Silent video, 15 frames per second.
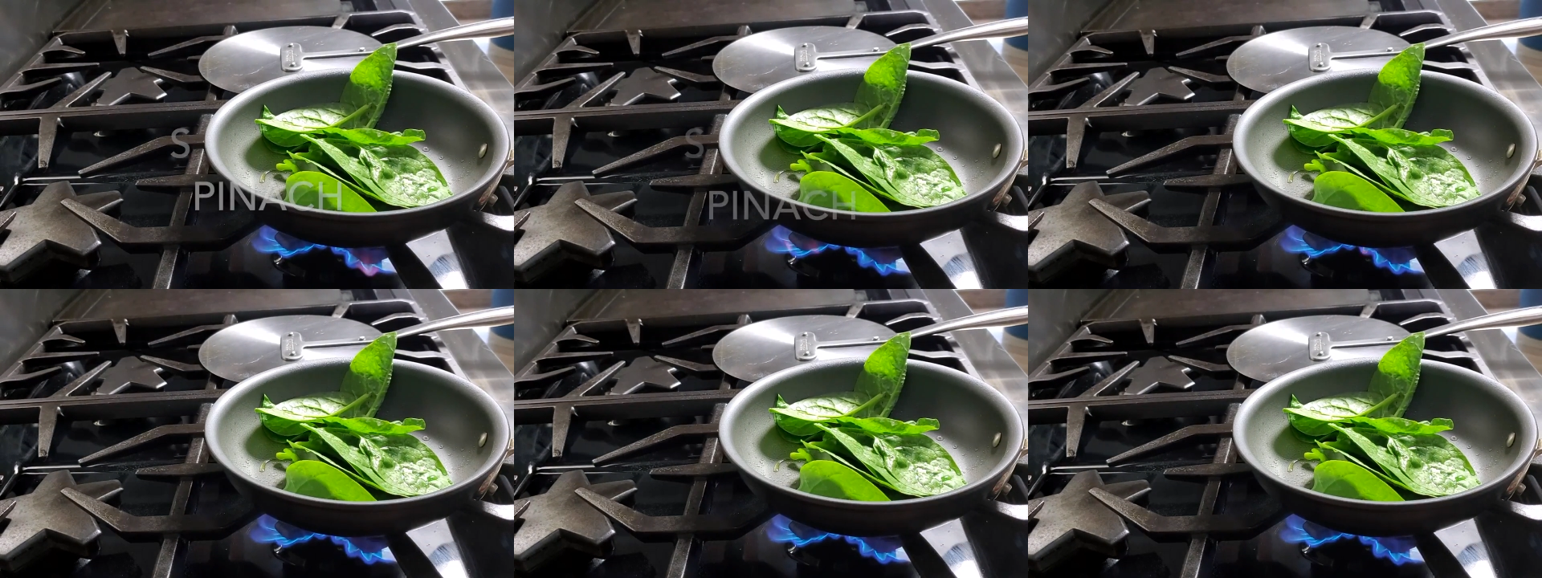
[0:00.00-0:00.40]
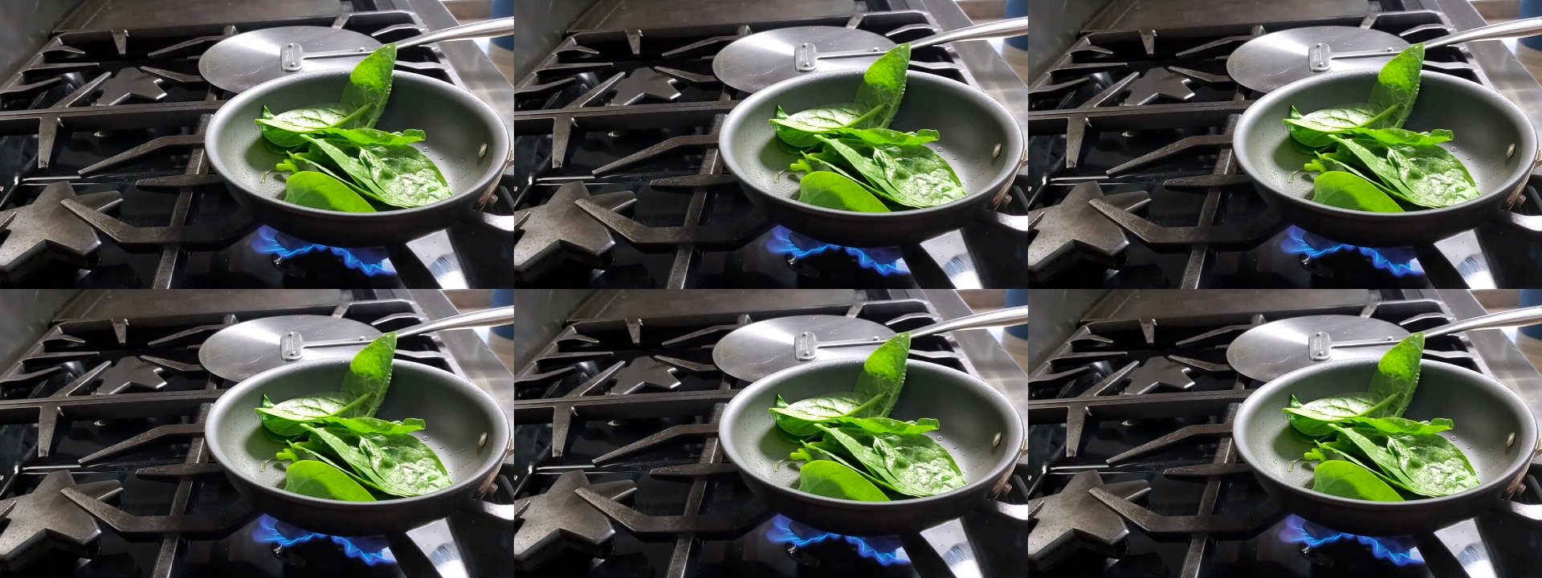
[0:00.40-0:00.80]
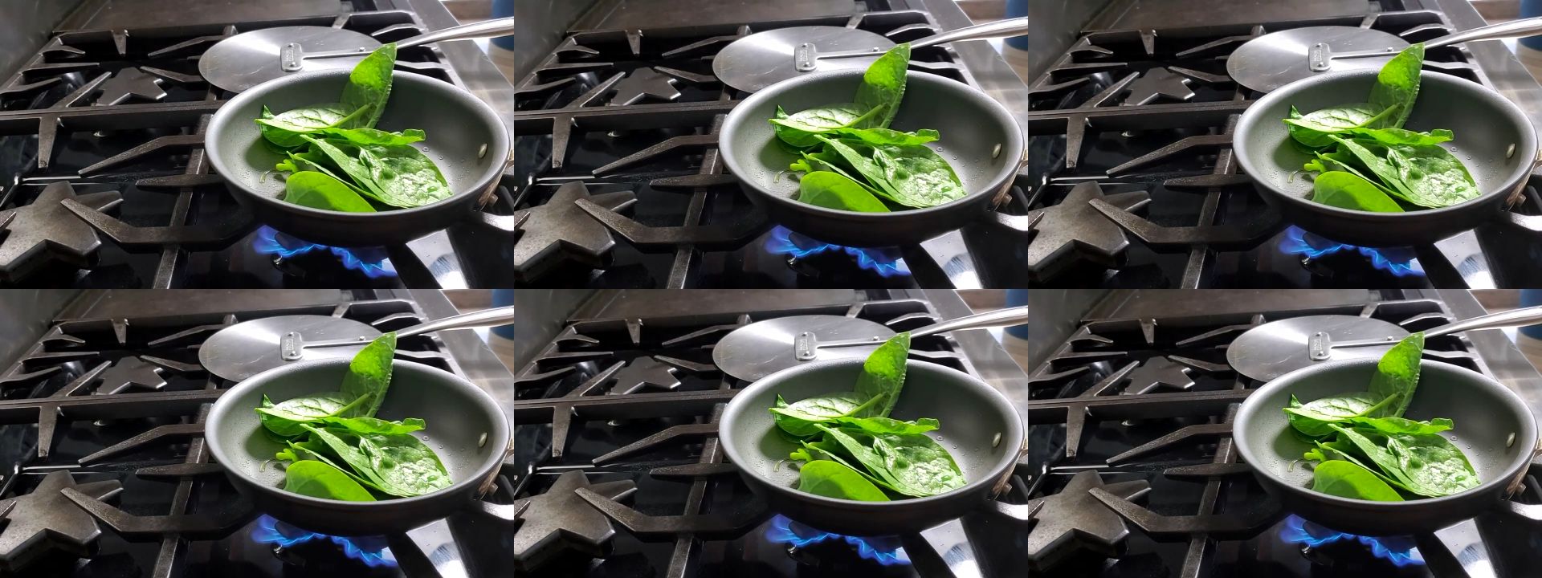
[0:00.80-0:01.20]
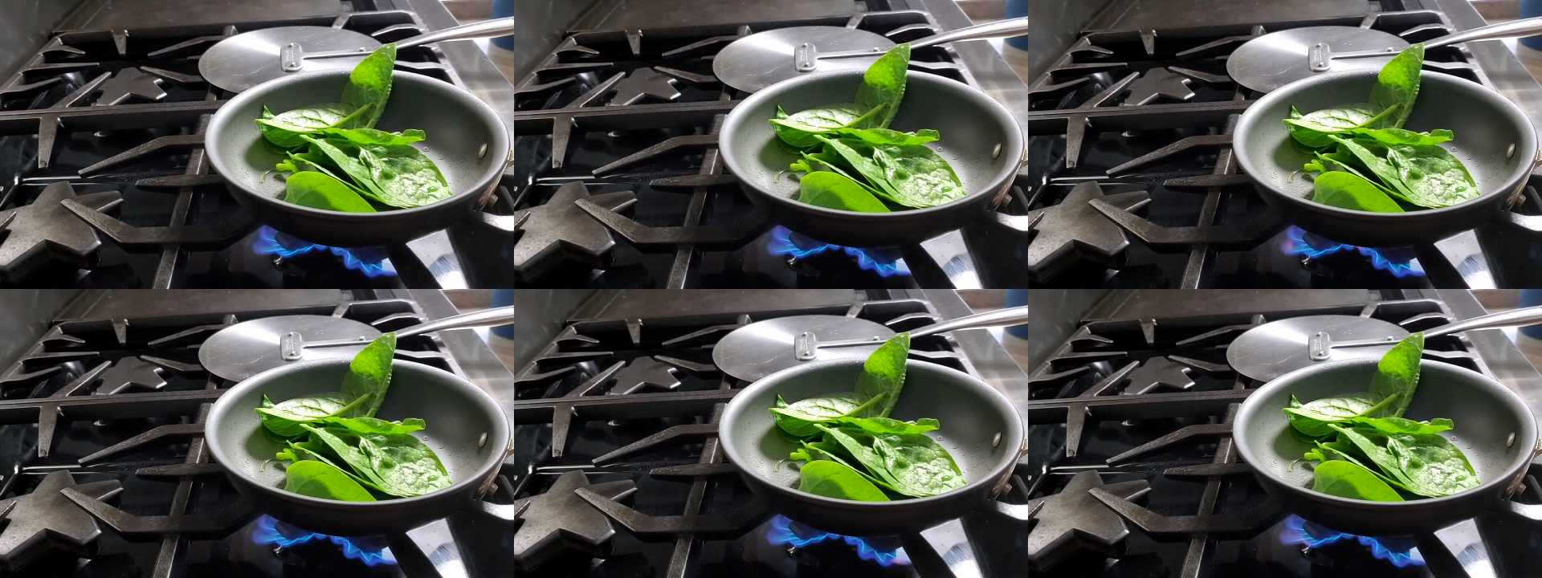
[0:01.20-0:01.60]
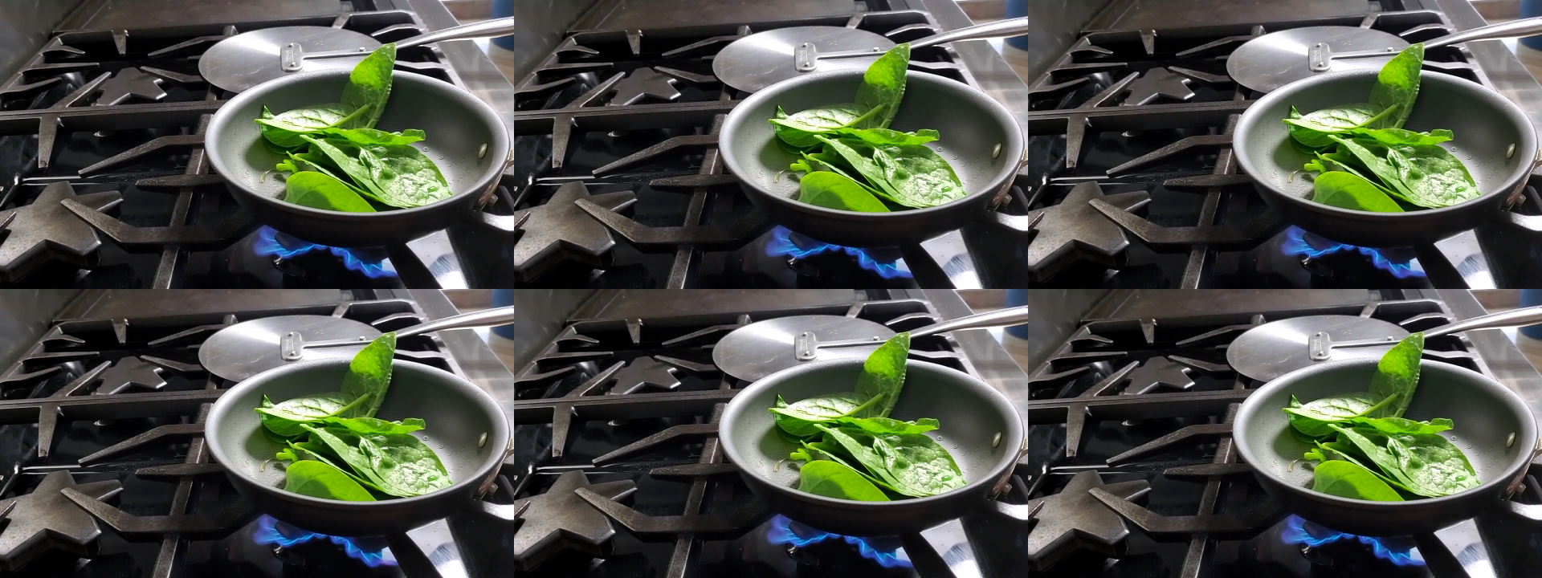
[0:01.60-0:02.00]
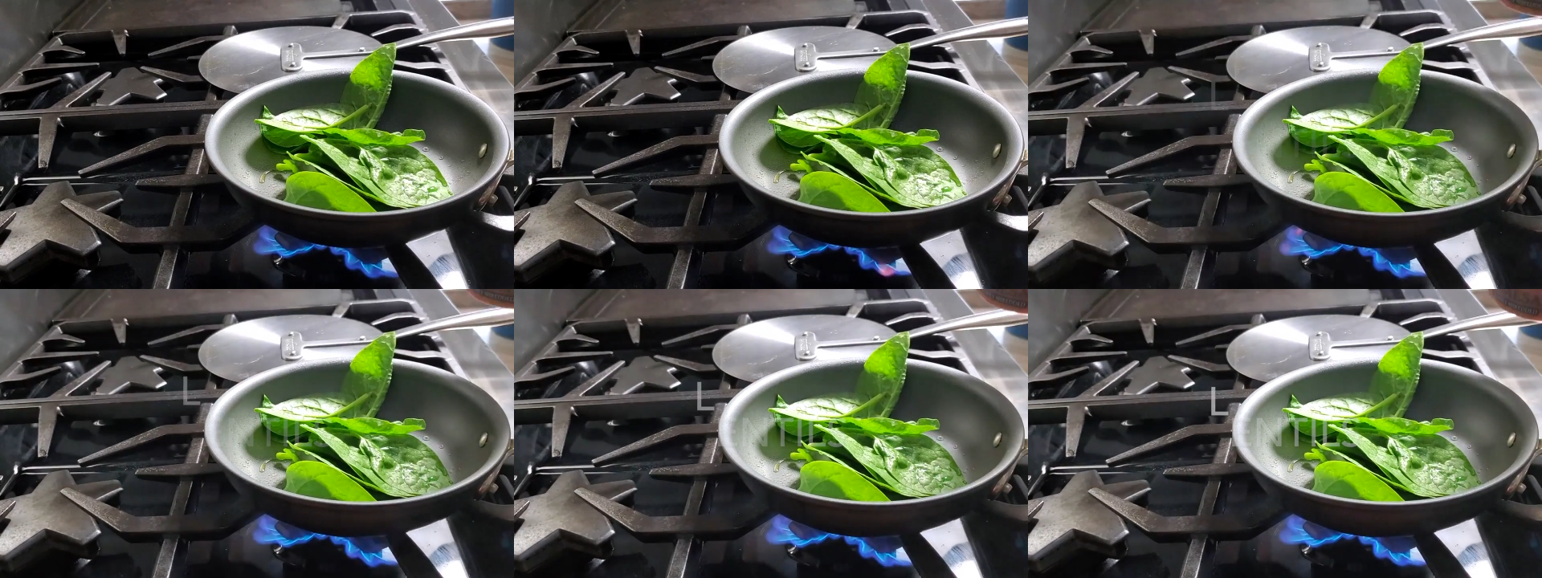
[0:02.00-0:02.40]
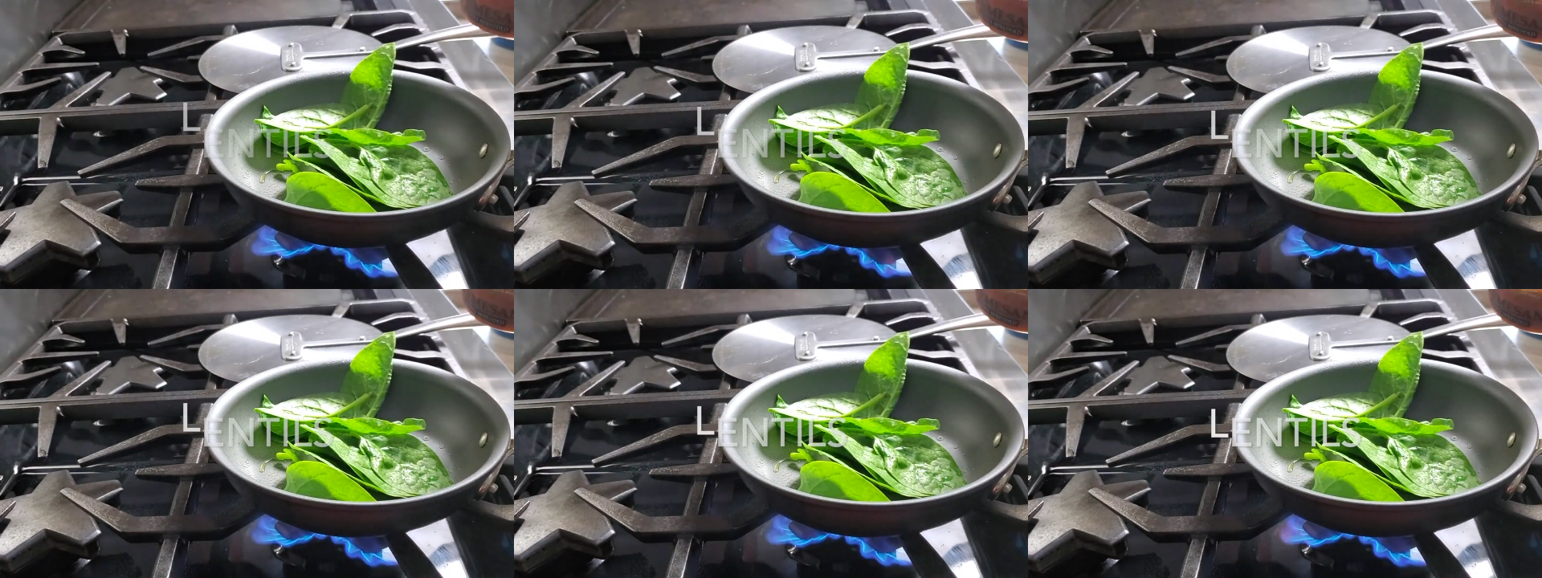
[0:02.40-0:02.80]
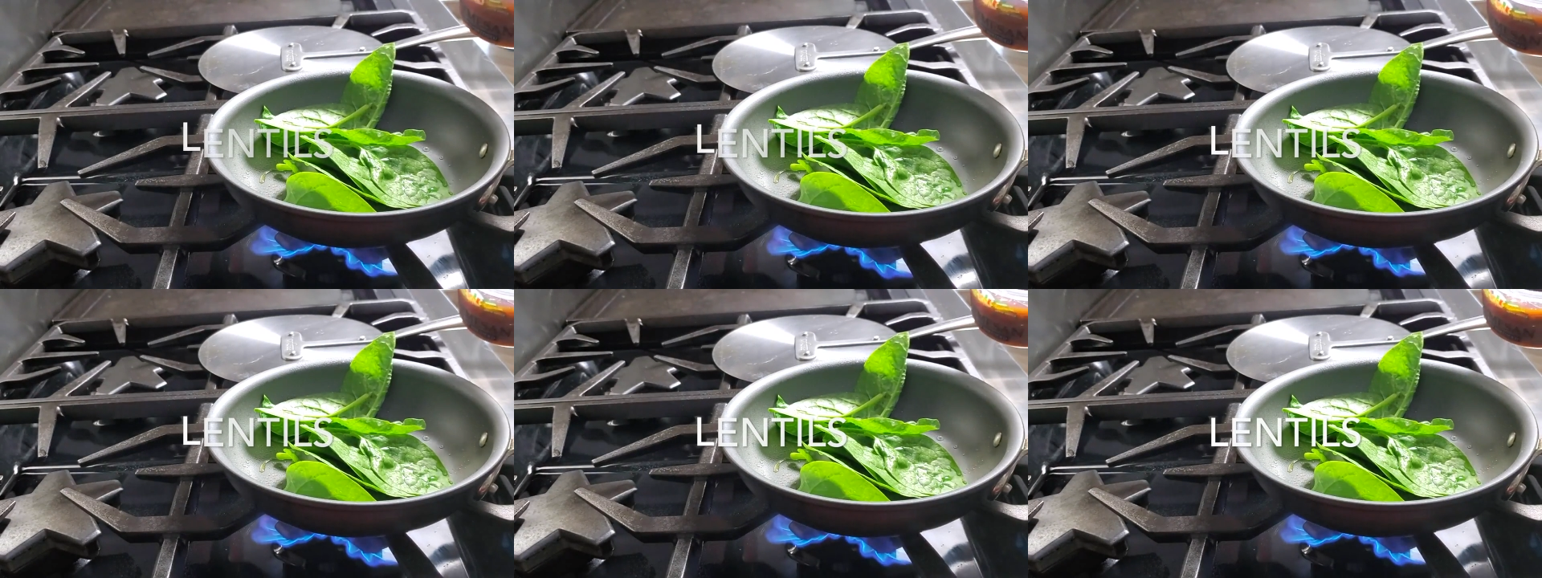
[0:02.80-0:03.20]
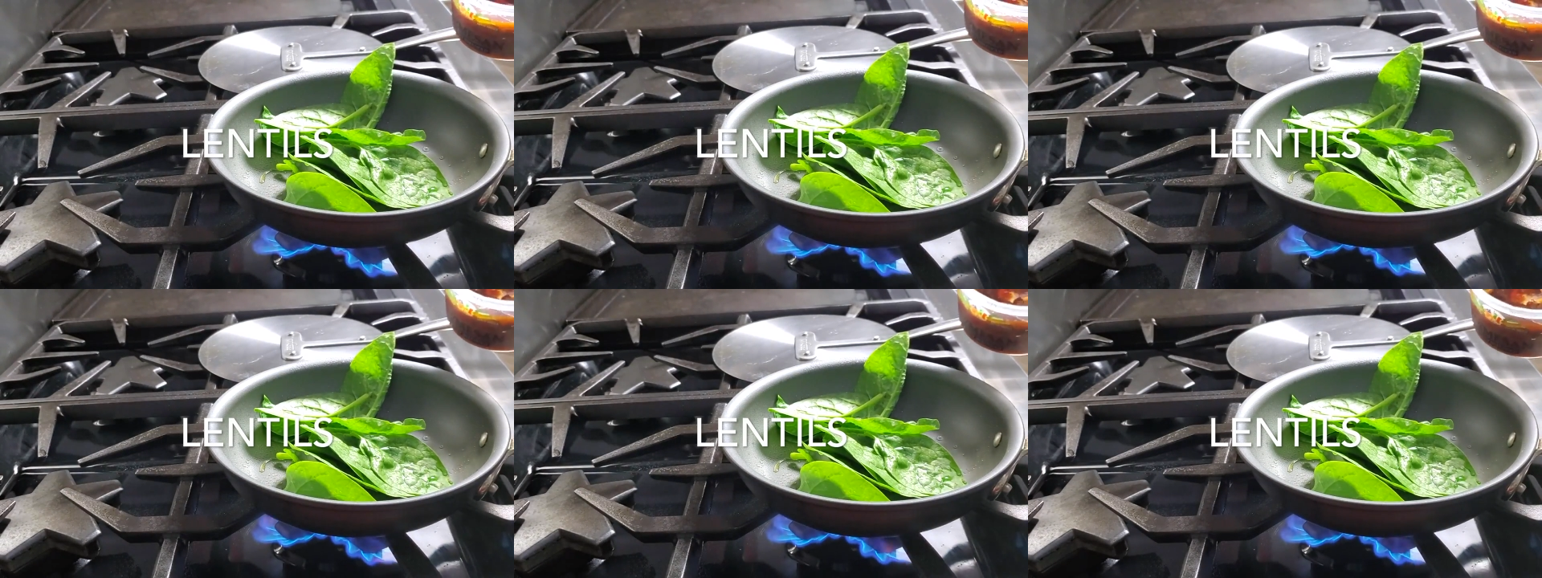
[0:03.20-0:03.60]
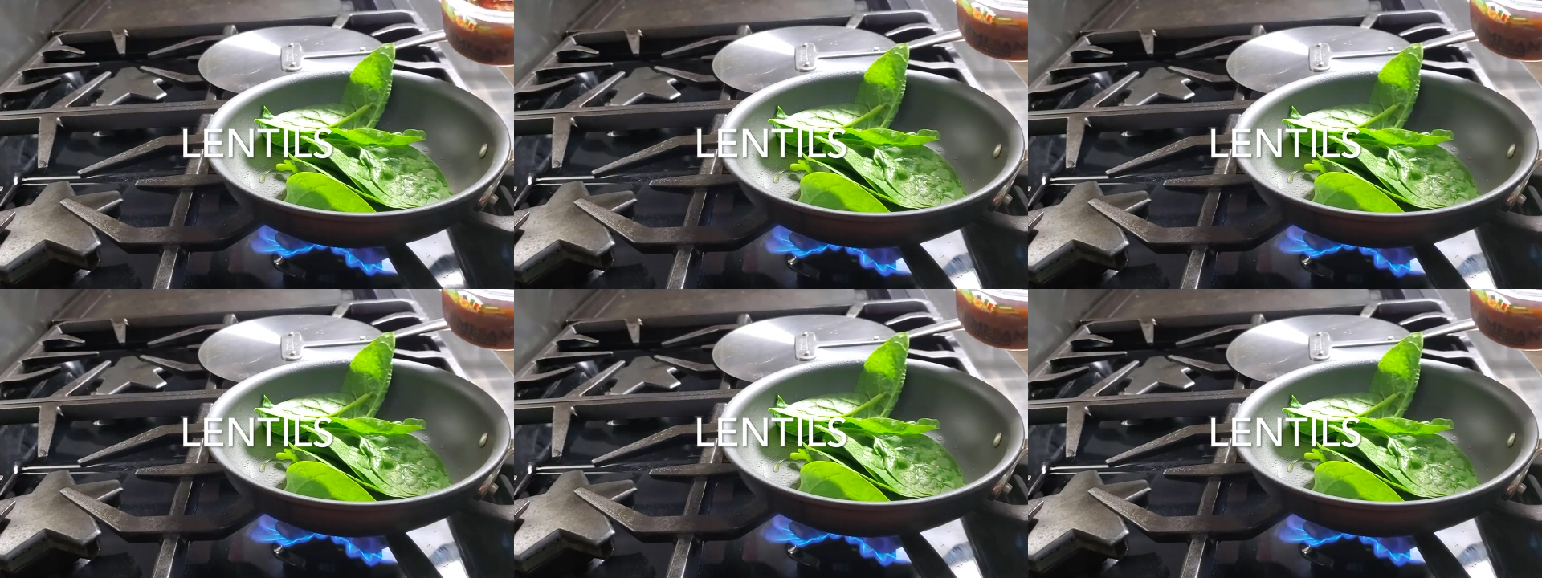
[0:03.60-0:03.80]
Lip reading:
No face is visible, so there are no lips to read.